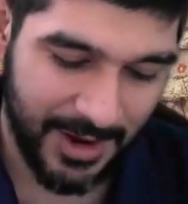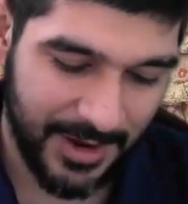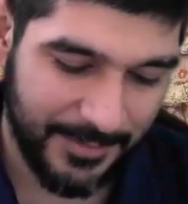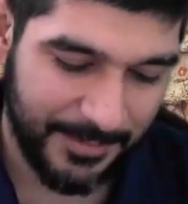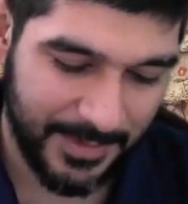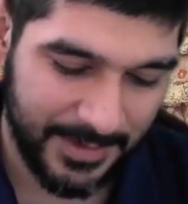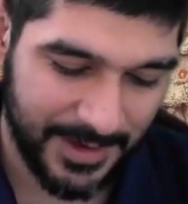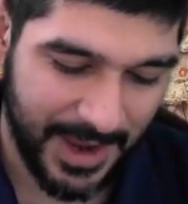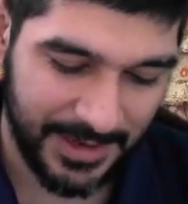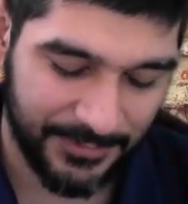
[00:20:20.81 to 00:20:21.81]

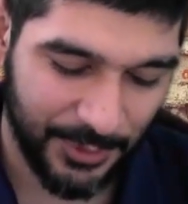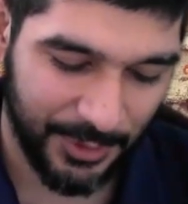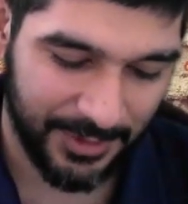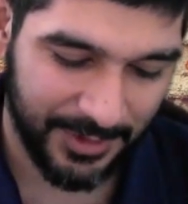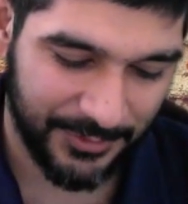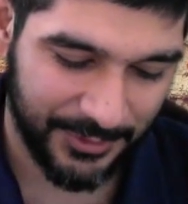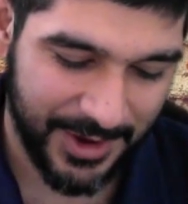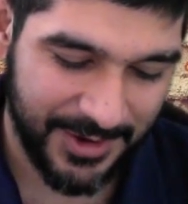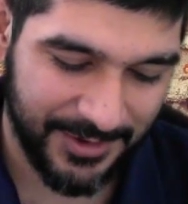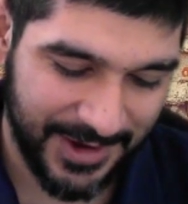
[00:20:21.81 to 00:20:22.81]
If you're
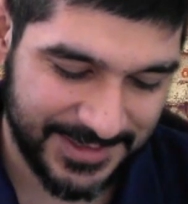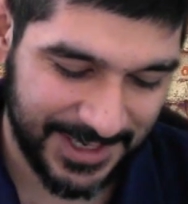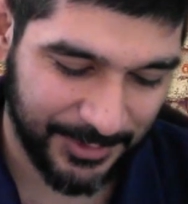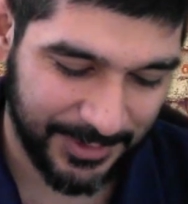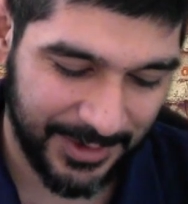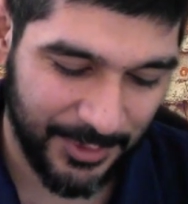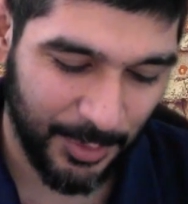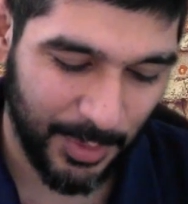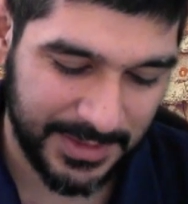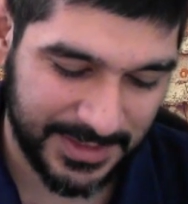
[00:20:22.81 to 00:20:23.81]
trying to raise equity,
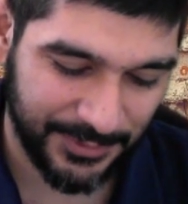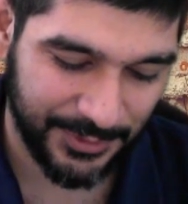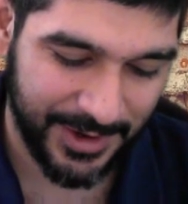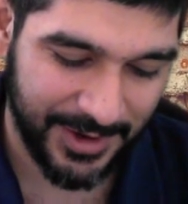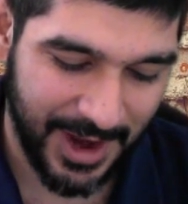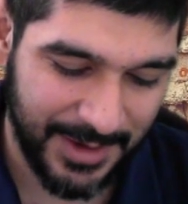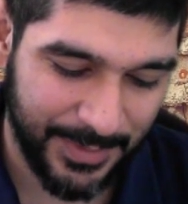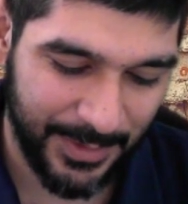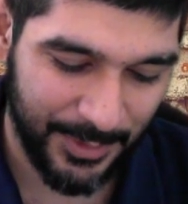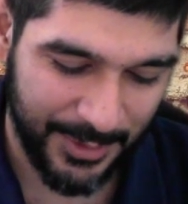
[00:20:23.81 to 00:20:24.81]
or worse, if you're trying to
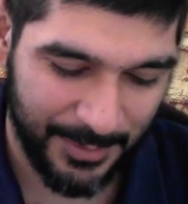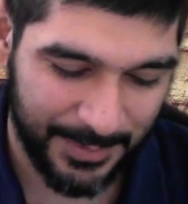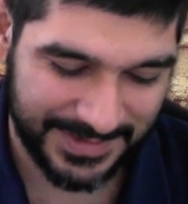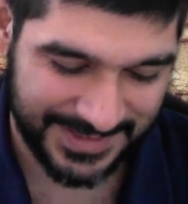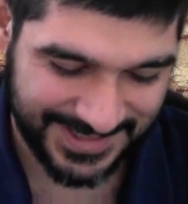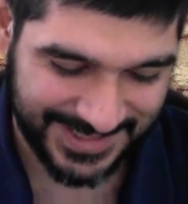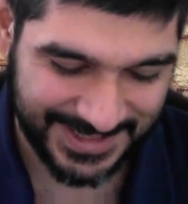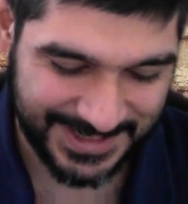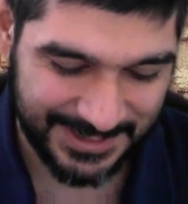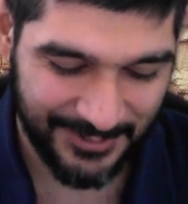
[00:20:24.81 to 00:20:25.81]
IPO your business in
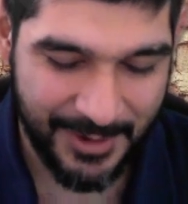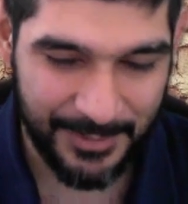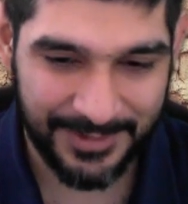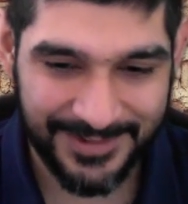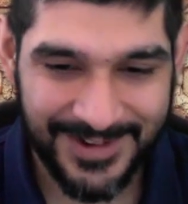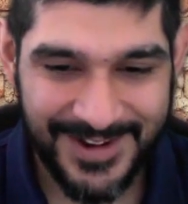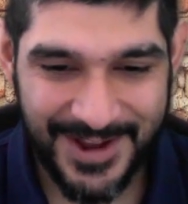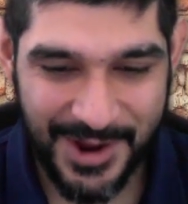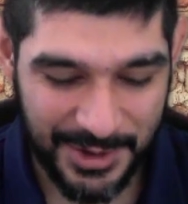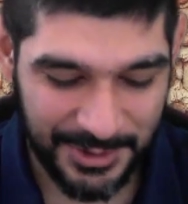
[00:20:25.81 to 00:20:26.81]
this environment,
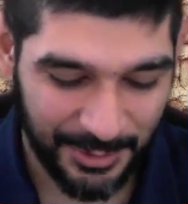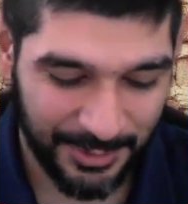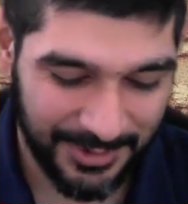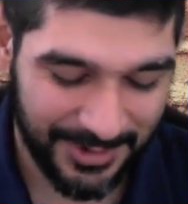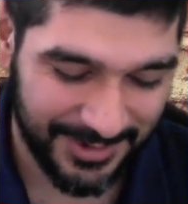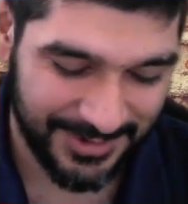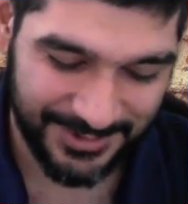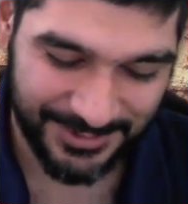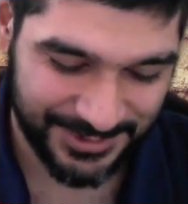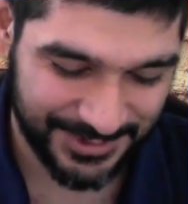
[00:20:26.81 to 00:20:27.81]

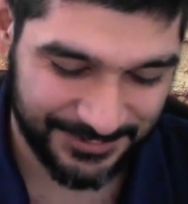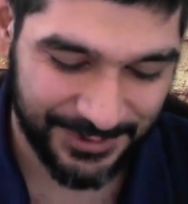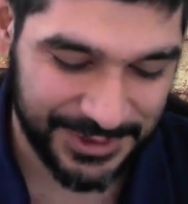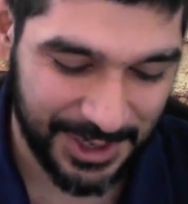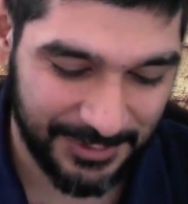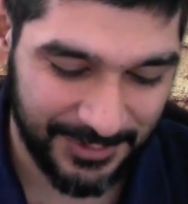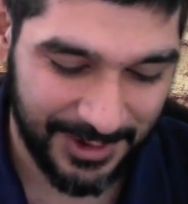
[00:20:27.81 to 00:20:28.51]
you're just fresh out of